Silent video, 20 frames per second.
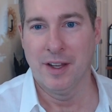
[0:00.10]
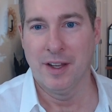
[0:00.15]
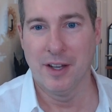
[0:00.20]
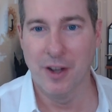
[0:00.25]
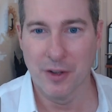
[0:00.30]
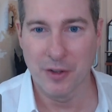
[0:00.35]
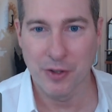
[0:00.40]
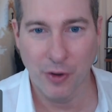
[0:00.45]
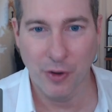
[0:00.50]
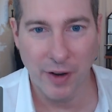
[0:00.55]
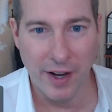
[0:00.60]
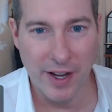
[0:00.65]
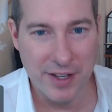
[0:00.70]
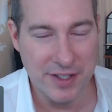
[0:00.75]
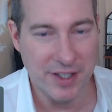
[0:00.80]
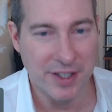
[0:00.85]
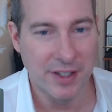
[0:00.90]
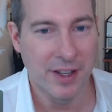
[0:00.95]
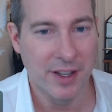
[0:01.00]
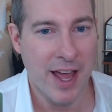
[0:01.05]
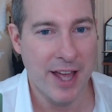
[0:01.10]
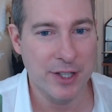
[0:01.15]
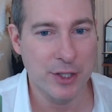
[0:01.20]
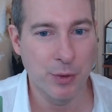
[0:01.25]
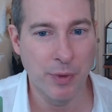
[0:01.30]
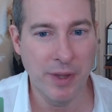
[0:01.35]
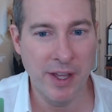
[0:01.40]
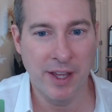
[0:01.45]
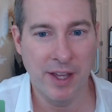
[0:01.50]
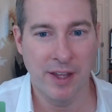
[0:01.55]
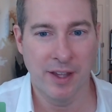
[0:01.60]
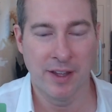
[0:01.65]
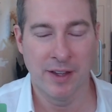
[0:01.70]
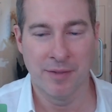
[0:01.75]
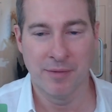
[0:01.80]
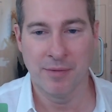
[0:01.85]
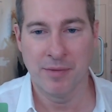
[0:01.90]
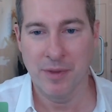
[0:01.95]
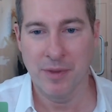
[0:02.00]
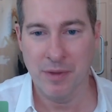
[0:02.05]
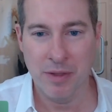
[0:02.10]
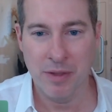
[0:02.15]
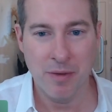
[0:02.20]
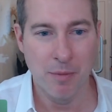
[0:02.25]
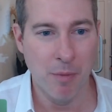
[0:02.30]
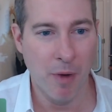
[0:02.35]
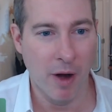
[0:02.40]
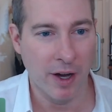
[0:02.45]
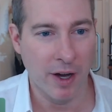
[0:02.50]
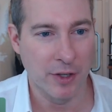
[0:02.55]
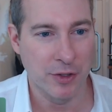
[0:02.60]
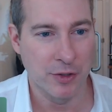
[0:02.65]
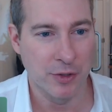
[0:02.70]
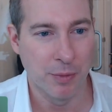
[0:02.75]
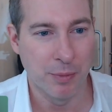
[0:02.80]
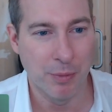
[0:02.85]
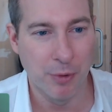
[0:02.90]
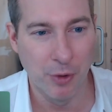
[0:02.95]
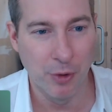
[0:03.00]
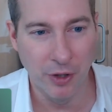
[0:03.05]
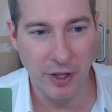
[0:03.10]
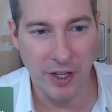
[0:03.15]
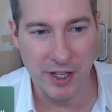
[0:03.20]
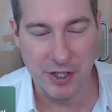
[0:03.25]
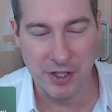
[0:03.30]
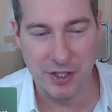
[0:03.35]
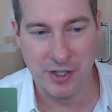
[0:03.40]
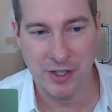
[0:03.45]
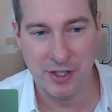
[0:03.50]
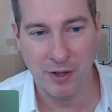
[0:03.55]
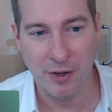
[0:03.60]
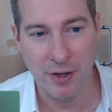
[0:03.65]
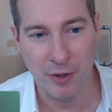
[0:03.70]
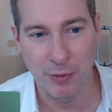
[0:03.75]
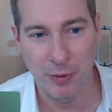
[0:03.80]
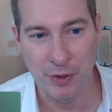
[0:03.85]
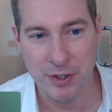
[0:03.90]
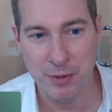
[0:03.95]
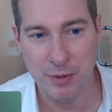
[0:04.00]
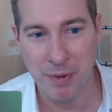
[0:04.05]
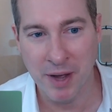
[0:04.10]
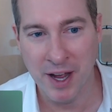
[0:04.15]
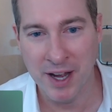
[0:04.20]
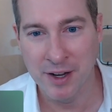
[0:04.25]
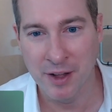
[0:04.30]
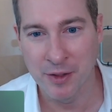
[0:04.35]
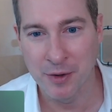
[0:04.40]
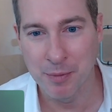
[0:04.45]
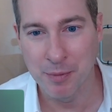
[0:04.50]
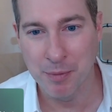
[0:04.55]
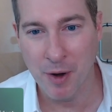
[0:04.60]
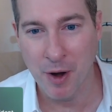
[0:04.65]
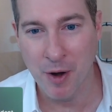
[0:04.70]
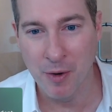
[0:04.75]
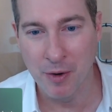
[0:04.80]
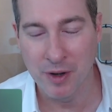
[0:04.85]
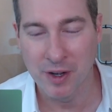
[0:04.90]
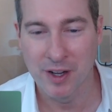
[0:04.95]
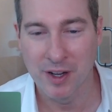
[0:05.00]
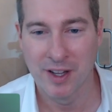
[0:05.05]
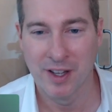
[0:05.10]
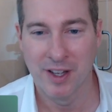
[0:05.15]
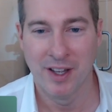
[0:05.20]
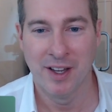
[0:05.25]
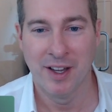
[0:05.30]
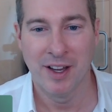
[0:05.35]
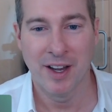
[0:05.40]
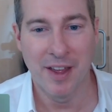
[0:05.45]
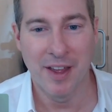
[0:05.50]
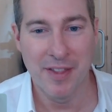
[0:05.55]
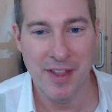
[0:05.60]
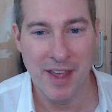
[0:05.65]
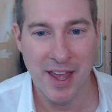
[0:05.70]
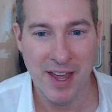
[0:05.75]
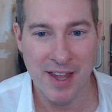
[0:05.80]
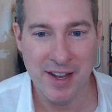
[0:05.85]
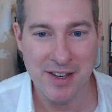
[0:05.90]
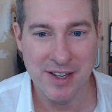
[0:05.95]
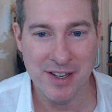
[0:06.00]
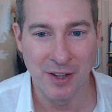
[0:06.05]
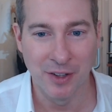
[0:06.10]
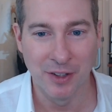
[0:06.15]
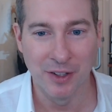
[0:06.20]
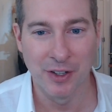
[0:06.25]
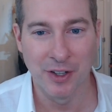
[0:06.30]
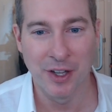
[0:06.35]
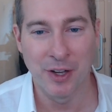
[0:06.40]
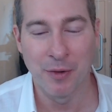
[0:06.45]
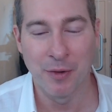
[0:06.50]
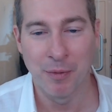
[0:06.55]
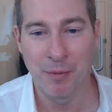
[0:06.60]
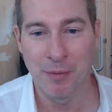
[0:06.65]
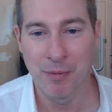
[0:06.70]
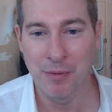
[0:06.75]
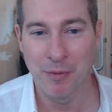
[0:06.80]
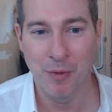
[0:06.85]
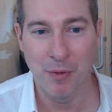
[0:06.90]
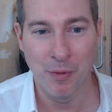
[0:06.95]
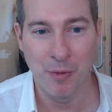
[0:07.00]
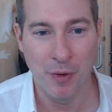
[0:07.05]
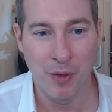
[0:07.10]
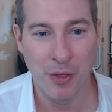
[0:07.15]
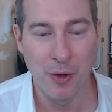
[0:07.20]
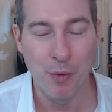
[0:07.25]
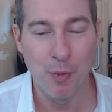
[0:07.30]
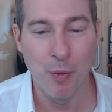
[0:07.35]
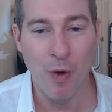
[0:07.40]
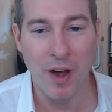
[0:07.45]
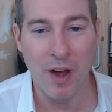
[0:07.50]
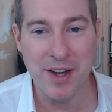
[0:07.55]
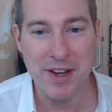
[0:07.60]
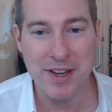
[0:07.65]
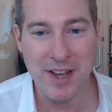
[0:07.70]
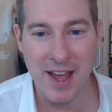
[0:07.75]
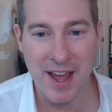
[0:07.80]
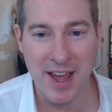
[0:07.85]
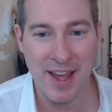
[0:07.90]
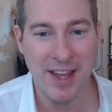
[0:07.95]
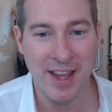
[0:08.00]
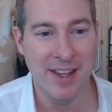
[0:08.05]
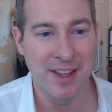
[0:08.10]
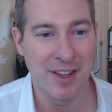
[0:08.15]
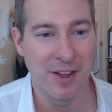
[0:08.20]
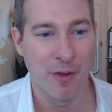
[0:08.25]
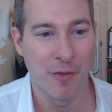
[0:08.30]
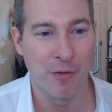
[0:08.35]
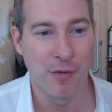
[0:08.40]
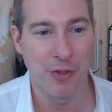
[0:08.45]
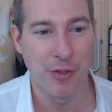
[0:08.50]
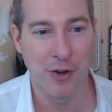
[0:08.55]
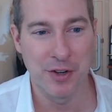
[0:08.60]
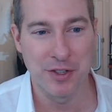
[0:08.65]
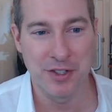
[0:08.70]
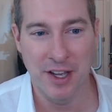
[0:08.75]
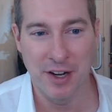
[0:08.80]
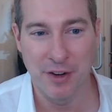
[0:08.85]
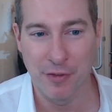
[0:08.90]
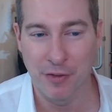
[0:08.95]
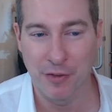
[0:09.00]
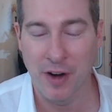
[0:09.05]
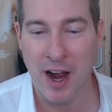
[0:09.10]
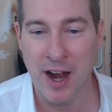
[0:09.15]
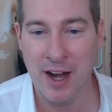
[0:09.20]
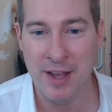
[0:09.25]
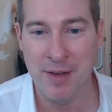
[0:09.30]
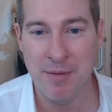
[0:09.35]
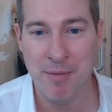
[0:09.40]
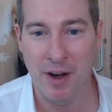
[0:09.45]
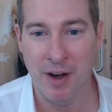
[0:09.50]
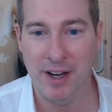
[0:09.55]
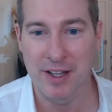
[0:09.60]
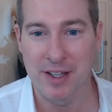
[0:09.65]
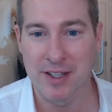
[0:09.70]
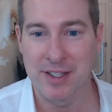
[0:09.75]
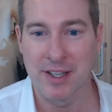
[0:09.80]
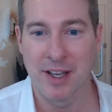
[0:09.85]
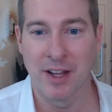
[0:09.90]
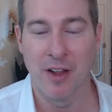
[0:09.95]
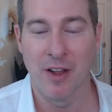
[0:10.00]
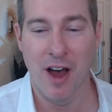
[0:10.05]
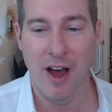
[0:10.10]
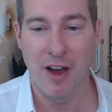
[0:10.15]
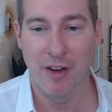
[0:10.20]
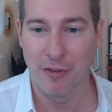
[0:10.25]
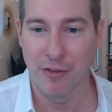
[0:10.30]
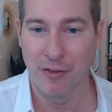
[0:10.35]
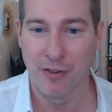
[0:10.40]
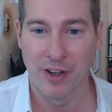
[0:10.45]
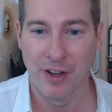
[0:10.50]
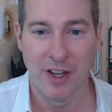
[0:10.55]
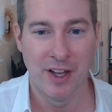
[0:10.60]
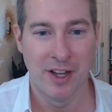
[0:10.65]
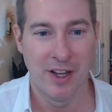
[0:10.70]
You know, it's crazy. Last week, markets were bullish. Chris wants to buy another boat. And then, you know, literally within one day, you go from Thursday to Friday, markets sell off.